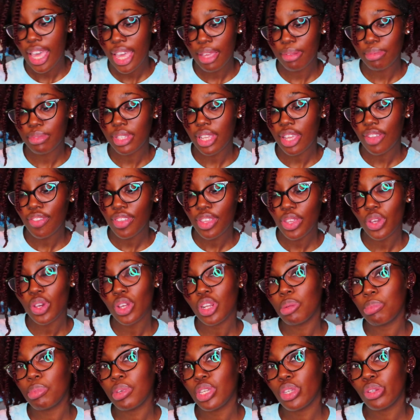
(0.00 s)
am definitely going
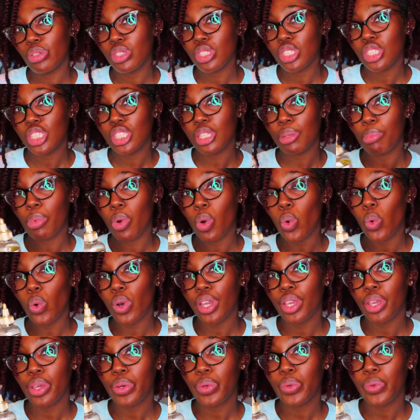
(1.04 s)
to be using some
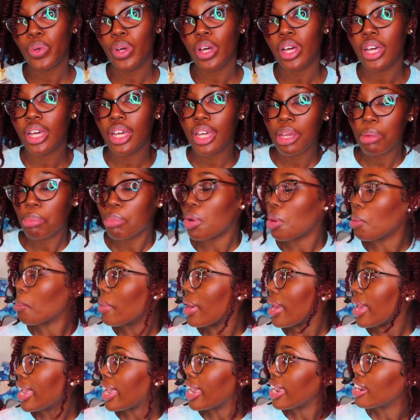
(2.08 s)
oil on
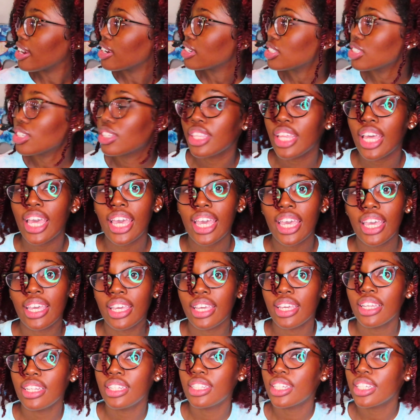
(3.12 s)
my hair so that
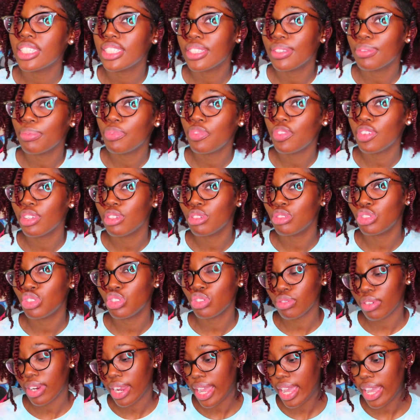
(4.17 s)
it doesn't feel
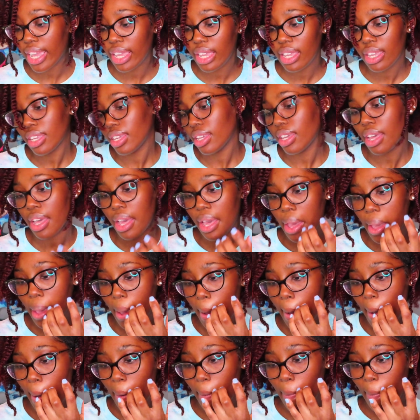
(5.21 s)
dry.
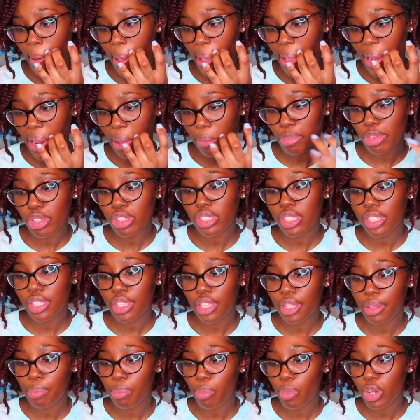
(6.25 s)
And I'm using
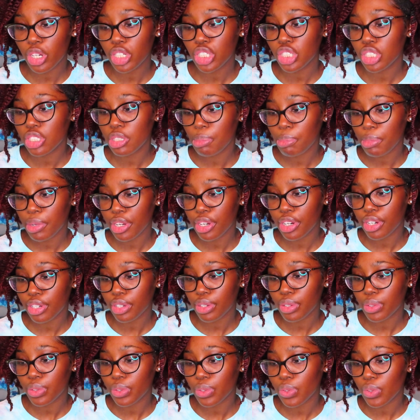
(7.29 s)
the Moisture
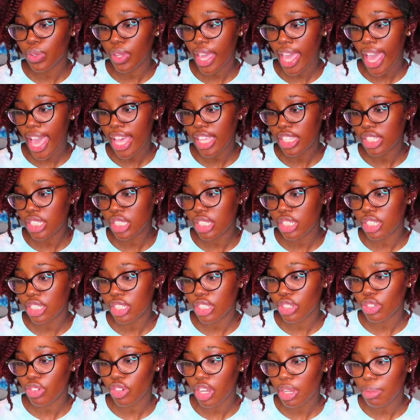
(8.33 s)
Miracle
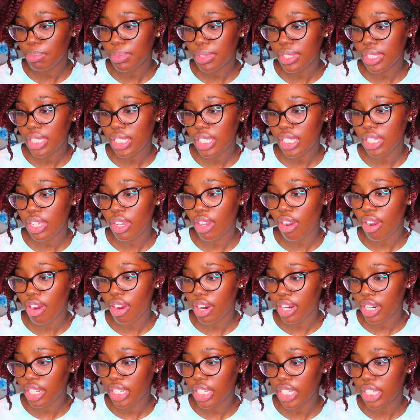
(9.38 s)
Castor Grapeseed,
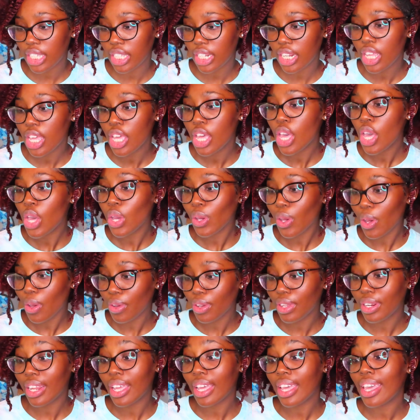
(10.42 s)
Argan,
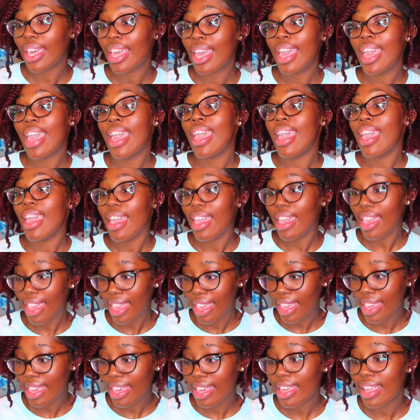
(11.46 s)
Coconut,
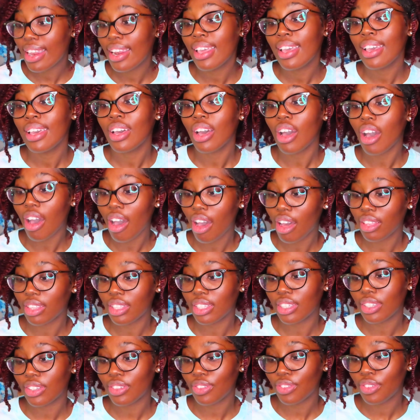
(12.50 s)
and
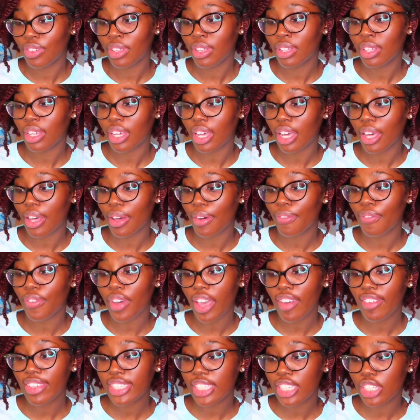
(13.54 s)
Olive 5
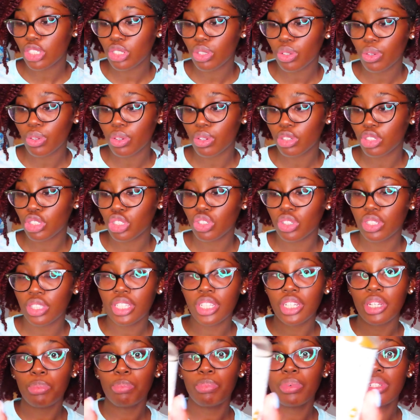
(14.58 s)
essential oils, strengthen and